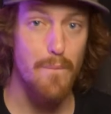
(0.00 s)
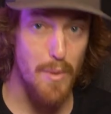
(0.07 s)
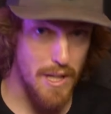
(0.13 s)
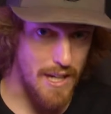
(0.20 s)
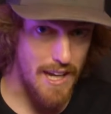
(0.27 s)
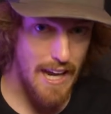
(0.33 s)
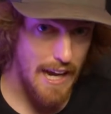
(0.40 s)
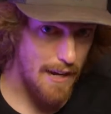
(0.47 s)

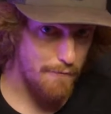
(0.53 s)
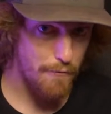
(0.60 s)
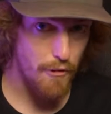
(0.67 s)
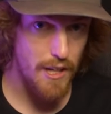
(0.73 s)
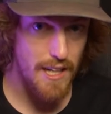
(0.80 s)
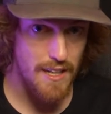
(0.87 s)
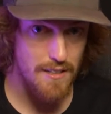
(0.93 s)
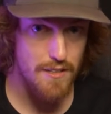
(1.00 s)
But
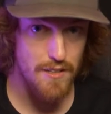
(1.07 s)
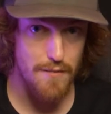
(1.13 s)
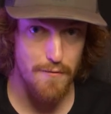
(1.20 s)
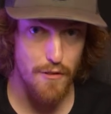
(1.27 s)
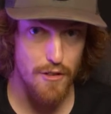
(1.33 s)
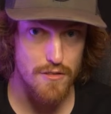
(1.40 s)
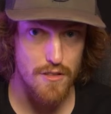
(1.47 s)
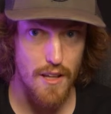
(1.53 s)
halfway into the
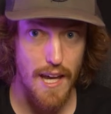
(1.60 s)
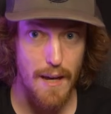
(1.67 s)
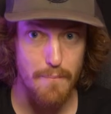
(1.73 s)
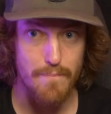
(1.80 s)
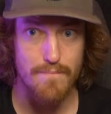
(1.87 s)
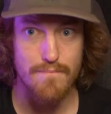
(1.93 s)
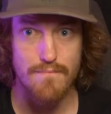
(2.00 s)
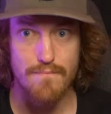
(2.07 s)
first
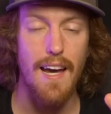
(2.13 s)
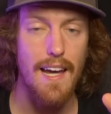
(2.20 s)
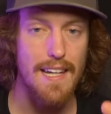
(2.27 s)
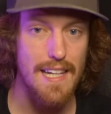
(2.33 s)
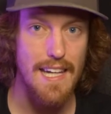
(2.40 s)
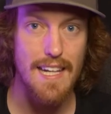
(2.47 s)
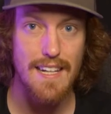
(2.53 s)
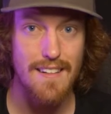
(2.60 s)
lap, I
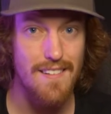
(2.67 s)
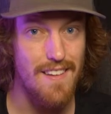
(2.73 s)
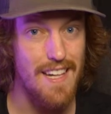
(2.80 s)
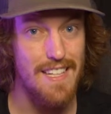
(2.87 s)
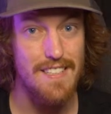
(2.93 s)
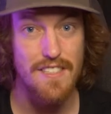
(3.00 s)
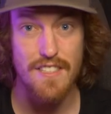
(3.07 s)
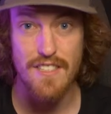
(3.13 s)
get into
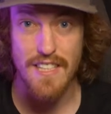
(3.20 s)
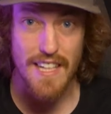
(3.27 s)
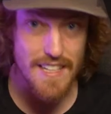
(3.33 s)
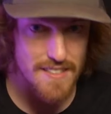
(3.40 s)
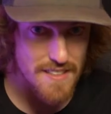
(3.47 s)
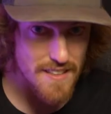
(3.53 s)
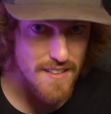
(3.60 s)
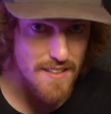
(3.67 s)
like
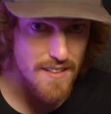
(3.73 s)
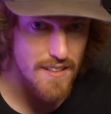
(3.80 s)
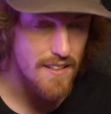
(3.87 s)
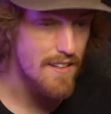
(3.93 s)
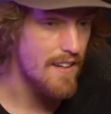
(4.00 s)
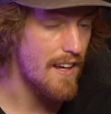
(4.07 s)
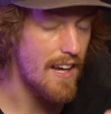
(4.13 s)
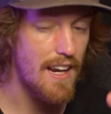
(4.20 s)
sixth,
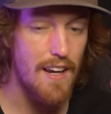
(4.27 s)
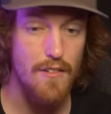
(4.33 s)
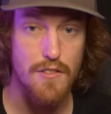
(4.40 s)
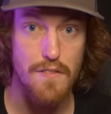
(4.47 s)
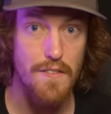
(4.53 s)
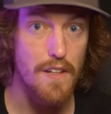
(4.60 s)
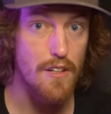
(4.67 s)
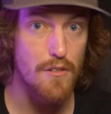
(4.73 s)
and I was
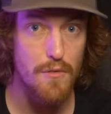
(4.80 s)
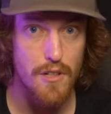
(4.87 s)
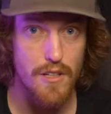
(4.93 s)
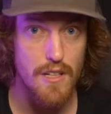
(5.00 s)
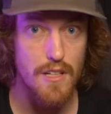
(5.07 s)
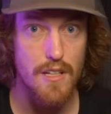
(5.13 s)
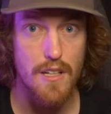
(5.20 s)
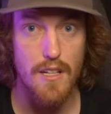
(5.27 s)
feeling
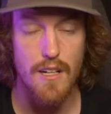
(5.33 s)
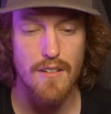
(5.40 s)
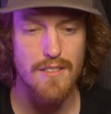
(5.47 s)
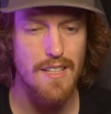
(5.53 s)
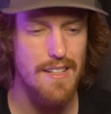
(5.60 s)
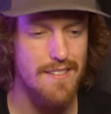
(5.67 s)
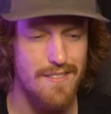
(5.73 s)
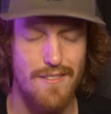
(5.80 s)
really good. I was
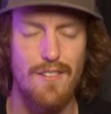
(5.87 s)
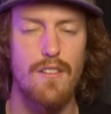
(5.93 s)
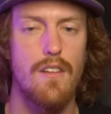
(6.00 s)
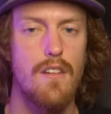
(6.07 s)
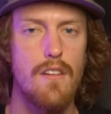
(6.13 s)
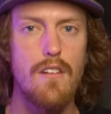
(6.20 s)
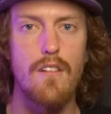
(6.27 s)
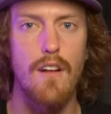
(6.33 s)
like,
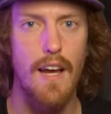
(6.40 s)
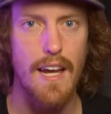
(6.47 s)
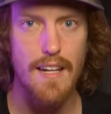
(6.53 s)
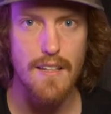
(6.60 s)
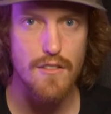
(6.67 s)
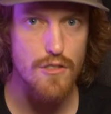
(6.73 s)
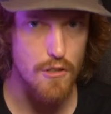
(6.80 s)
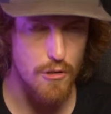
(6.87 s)
dude, I
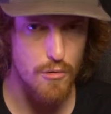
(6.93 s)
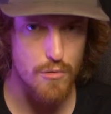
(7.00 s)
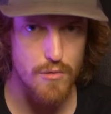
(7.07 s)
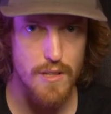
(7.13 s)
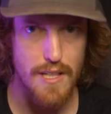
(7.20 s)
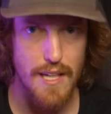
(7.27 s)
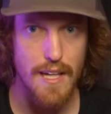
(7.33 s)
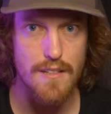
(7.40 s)
can
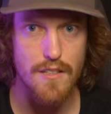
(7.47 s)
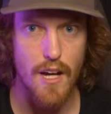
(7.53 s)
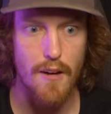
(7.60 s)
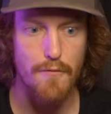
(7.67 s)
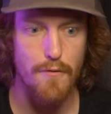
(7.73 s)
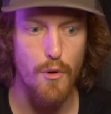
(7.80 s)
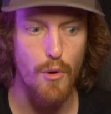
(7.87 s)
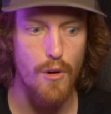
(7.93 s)
totally get
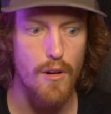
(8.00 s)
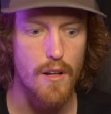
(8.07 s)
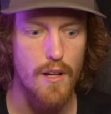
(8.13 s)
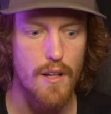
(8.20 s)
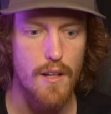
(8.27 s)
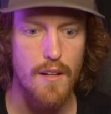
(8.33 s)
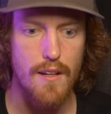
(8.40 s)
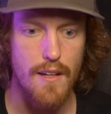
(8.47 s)
top four.
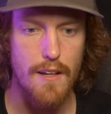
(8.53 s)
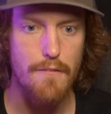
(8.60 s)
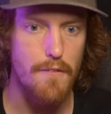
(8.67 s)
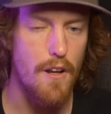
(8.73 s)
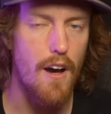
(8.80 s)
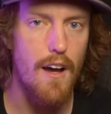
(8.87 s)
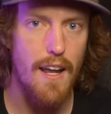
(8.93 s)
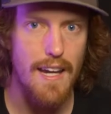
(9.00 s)
If
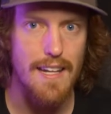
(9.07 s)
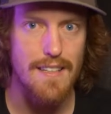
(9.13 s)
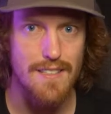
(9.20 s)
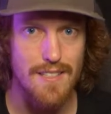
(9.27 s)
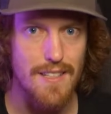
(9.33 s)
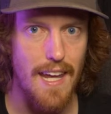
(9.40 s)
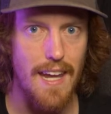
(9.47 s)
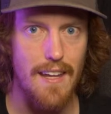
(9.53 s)
not, I can
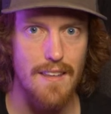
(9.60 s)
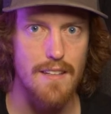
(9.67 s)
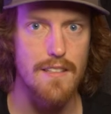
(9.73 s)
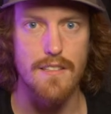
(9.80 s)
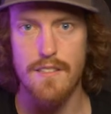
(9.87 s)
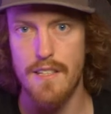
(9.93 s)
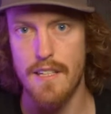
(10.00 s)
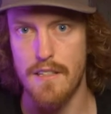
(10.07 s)
stay in
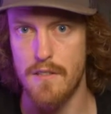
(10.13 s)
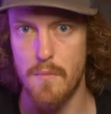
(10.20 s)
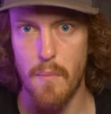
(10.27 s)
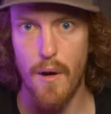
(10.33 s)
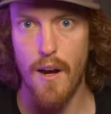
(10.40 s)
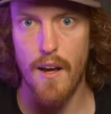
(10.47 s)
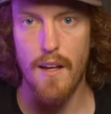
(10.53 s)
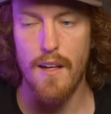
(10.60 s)
this sixth
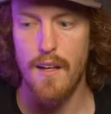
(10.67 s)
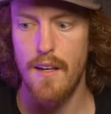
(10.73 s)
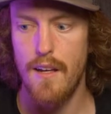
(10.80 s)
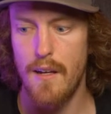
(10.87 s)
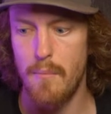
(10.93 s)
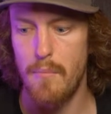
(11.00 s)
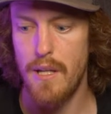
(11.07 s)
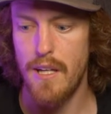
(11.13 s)
spot
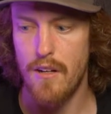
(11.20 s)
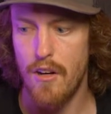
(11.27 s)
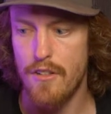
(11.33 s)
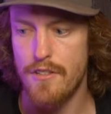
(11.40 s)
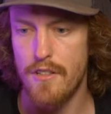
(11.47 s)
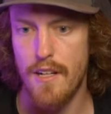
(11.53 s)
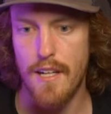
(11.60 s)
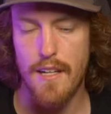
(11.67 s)
and be an
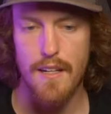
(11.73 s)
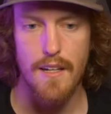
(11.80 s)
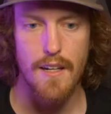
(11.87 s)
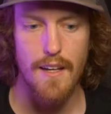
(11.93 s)
alternate.